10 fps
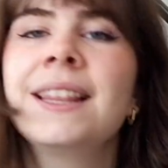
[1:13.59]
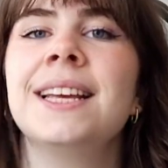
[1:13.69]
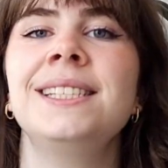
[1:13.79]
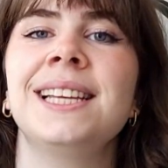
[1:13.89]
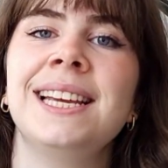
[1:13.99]

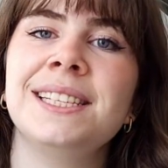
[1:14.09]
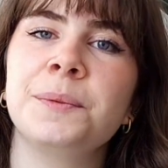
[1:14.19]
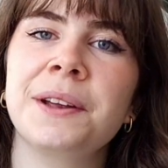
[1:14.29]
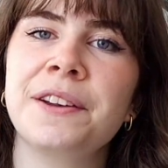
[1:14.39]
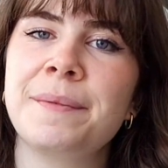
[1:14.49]
This
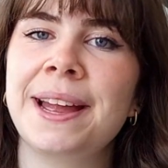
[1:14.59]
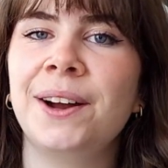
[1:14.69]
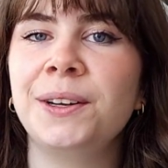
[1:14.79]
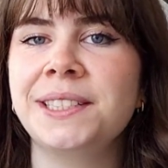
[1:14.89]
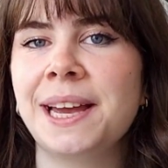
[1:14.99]
is one of my
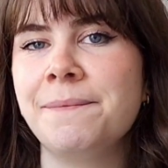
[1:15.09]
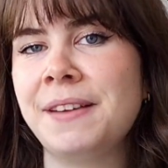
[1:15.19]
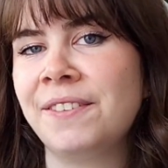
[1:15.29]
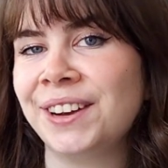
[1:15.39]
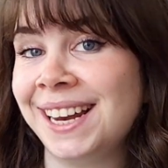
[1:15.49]
all-time
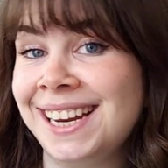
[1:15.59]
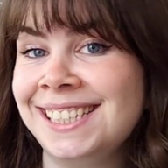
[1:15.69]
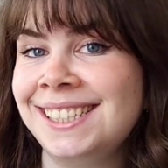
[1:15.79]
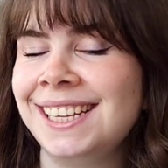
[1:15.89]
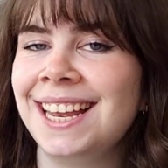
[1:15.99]
favorite
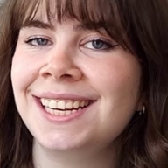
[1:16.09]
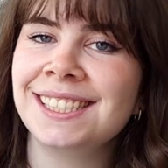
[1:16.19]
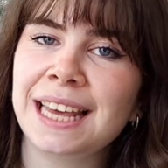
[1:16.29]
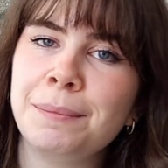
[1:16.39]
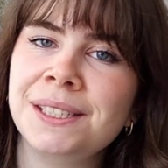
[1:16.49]
knits. It
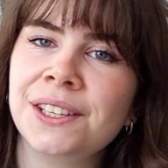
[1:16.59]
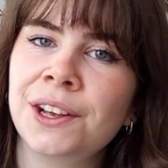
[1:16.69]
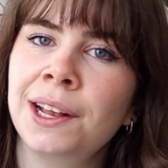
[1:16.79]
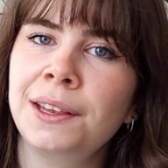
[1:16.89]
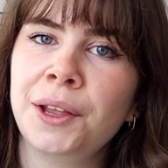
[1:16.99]
is
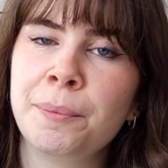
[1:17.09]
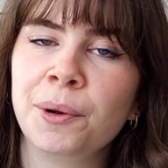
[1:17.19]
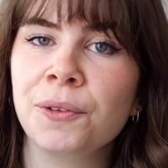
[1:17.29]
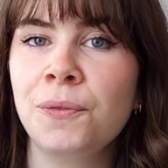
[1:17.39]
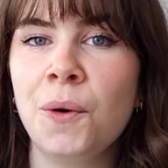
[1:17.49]
camisole
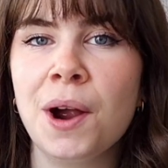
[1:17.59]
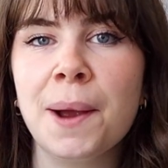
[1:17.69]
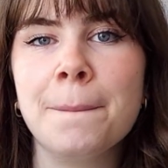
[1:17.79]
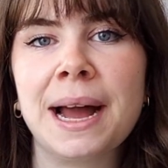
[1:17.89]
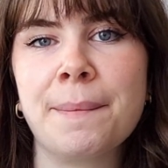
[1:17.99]
number
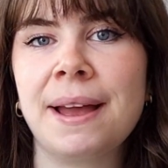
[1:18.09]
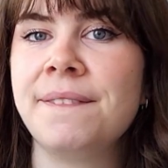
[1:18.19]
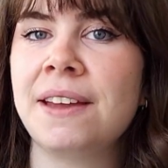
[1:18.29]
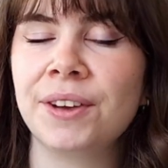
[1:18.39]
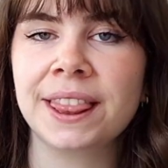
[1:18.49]
4 by My
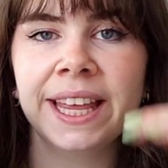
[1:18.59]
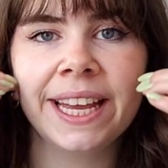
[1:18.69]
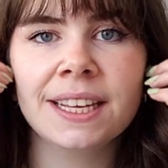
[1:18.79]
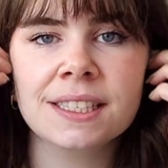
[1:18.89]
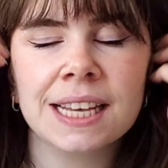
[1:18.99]
Favorite
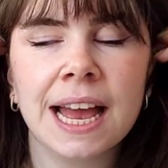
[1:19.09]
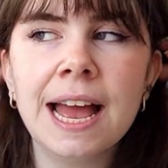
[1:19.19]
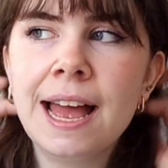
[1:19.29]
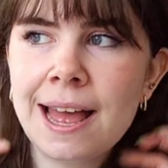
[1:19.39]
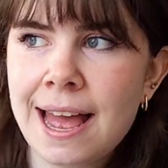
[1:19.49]
Things,
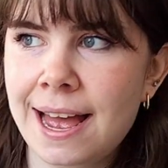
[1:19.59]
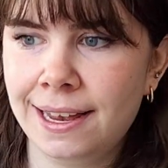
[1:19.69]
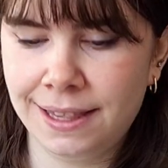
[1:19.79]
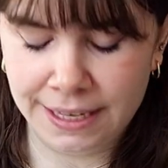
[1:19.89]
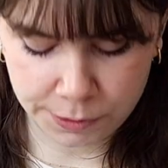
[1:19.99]

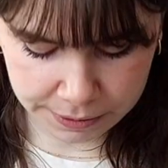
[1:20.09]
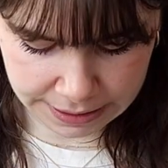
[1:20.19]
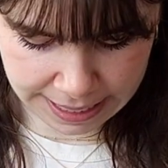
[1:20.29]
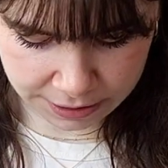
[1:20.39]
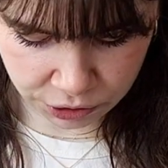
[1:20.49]
and this was
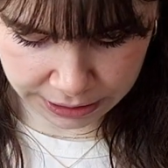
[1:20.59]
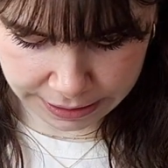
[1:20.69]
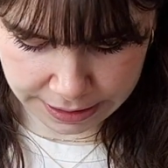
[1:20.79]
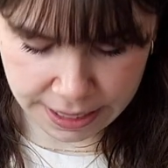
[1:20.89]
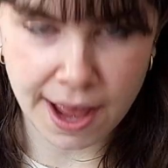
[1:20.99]
actually
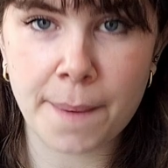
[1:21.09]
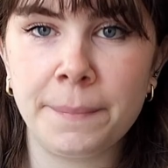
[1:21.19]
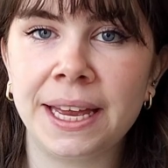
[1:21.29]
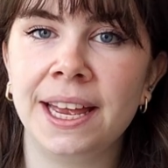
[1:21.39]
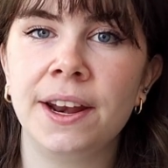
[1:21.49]
knit up
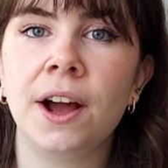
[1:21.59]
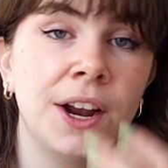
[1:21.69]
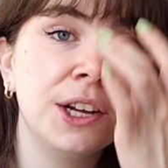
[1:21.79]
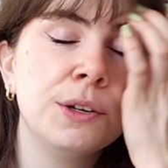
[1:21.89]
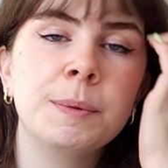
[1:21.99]
in
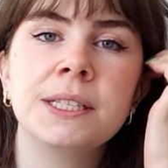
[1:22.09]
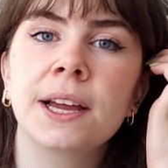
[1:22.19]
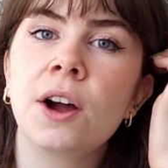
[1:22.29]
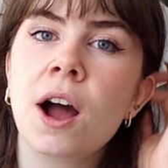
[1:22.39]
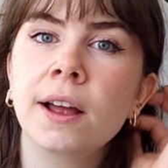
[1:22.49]

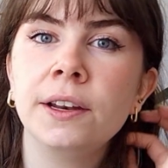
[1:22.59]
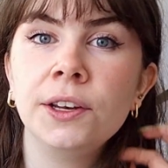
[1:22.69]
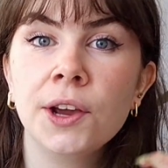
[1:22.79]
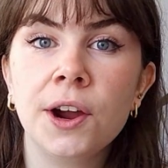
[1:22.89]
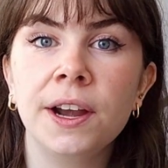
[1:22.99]
100% cotton
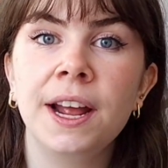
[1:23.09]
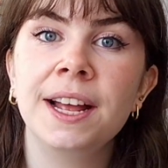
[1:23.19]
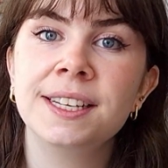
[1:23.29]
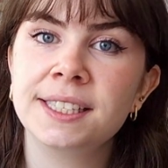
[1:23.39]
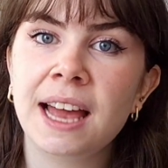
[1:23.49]
yarn,
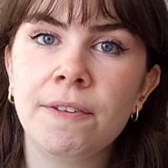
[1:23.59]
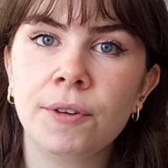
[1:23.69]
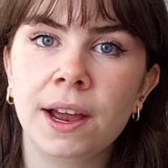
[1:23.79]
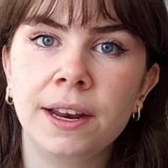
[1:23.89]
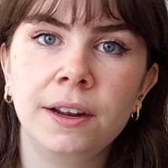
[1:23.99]

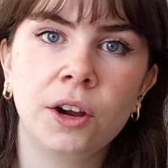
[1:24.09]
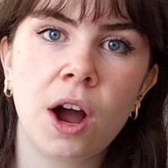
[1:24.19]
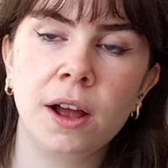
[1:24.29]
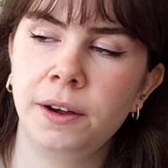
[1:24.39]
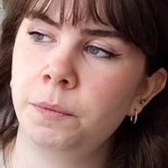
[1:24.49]
safran
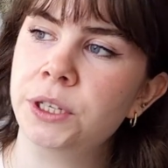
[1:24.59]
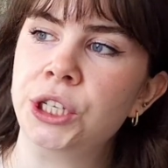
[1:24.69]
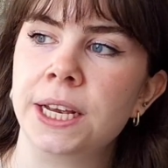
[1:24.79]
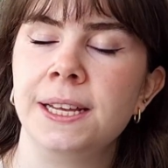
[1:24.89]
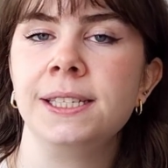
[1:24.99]
cotton, which
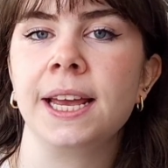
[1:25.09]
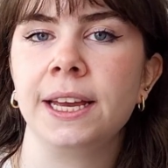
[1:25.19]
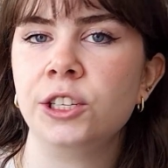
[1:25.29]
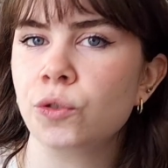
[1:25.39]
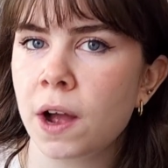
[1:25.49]
is
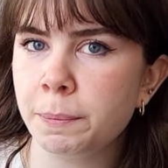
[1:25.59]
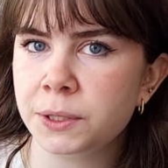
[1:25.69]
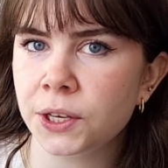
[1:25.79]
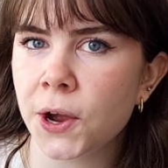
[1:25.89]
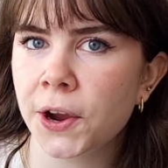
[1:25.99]
a
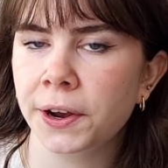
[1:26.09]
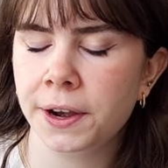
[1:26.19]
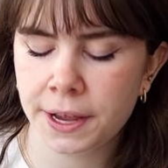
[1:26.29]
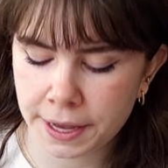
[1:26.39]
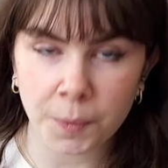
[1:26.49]
drops yarn.
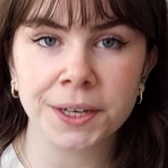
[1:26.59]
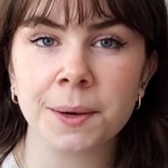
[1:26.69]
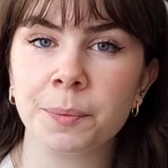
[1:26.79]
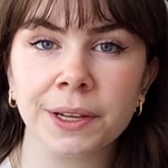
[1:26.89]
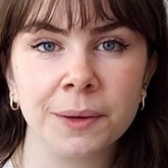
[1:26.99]
It worked
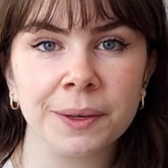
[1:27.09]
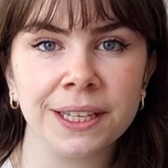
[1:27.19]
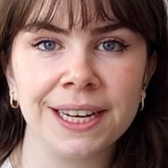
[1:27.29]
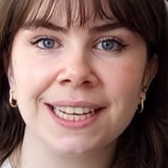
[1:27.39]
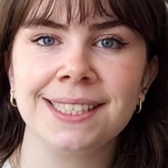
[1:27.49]
up really,
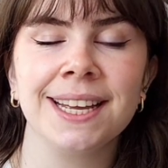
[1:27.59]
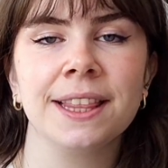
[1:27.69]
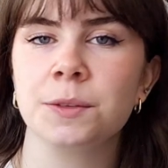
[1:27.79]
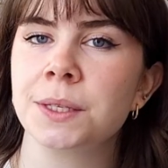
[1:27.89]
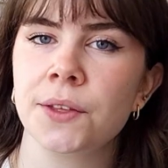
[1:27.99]
really nicely, and
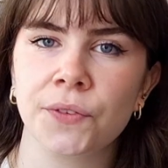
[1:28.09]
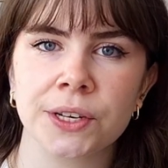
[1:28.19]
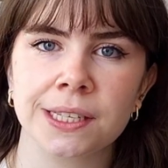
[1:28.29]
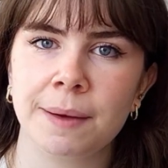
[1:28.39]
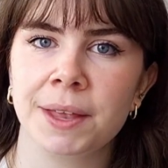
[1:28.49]
this was the
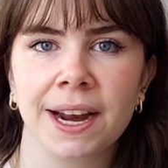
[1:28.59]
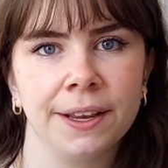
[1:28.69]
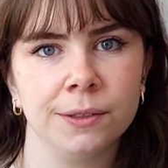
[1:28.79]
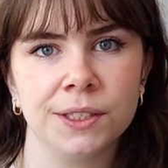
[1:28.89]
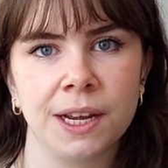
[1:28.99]
first time that I
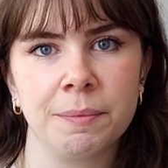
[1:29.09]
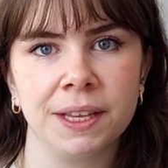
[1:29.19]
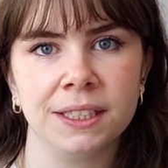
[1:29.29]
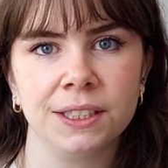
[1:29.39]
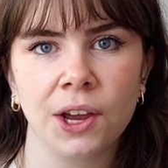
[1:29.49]
used up
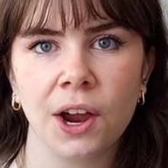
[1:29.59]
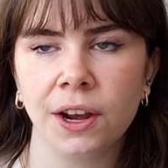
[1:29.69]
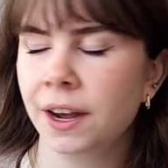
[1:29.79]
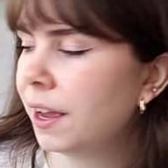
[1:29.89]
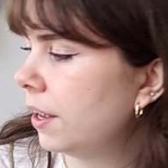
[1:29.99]
this
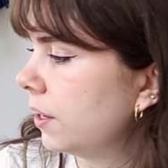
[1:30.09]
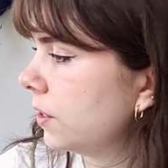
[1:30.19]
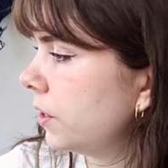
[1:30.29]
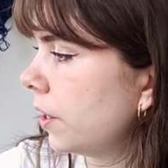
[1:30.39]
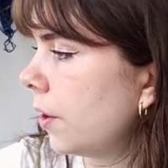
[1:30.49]
yarn.
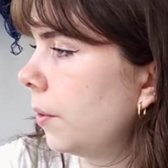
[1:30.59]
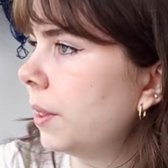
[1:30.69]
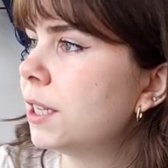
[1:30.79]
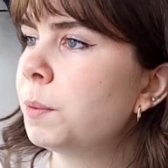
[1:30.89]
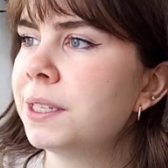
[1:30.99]
So
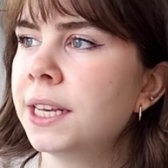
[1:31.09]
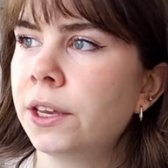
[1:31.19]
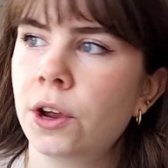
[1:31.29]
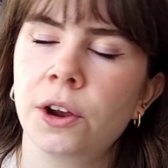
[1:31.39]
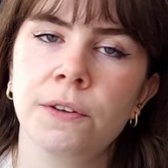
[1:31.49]
this
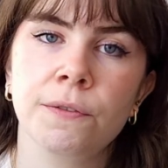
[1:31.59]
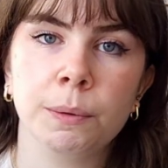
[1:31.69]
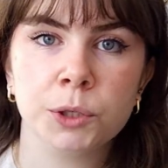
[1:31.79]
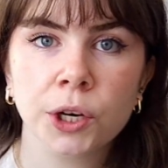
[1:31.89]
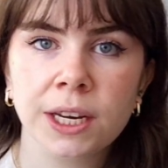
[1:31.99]
wasn't yarn
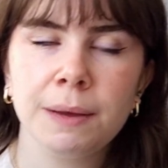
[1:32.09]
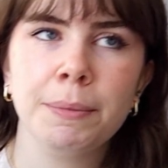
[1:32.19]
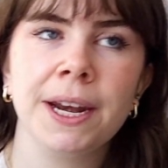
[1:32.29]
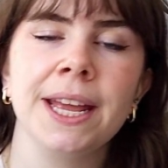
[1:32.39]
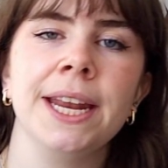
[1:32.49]
from Turkey,
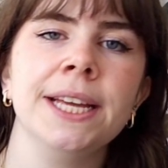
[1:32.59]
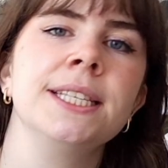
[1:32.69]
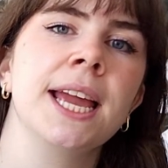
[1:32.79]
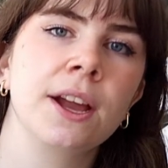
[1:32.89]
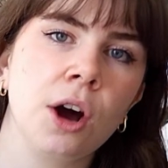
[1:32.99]
but it
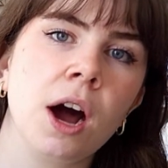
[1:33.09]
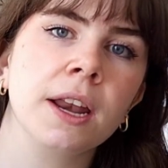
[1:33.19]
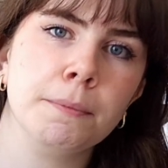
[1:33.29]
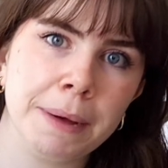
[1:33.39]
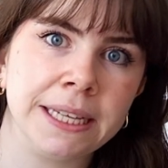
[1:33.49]
is a
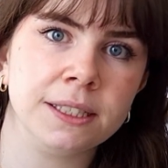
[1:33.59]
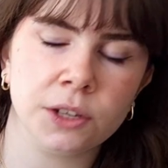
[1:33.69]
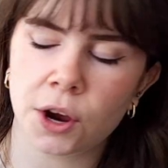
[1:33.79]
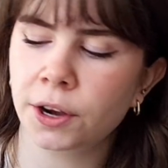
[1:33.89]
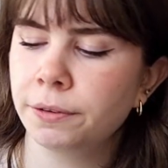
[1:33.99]
cotton-based
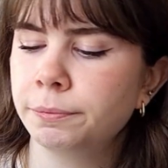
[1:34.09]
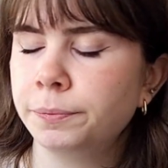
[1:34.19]
yarn.